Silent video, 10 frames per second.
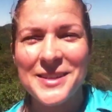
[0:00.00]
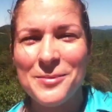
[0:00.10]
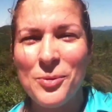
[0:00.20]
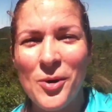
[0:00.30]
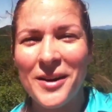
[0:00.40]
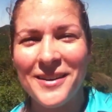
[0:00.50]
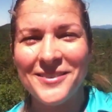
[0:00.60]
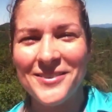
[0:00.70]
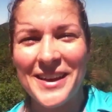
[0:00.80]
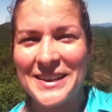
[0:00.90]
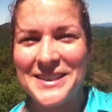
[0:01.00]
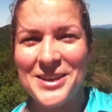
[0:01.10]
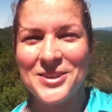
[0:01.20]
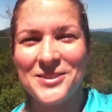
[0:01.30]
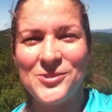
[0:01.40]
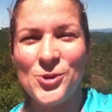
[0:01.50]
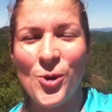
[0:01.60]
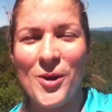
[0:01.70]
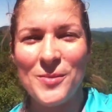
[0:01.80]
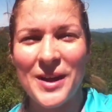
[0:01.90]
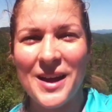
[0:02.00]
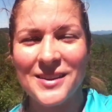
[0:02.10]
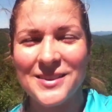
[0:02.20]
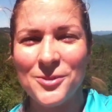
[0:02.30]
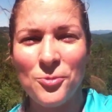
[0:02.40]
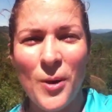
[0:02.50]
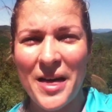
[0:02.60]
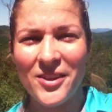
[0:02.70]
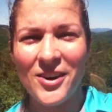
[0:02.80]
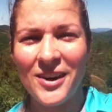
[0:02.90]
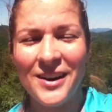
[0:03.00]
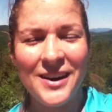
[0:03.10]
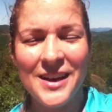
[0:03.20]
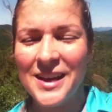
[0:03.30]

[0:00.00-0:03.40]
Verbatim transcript: to the point of like tears of joy because the weather,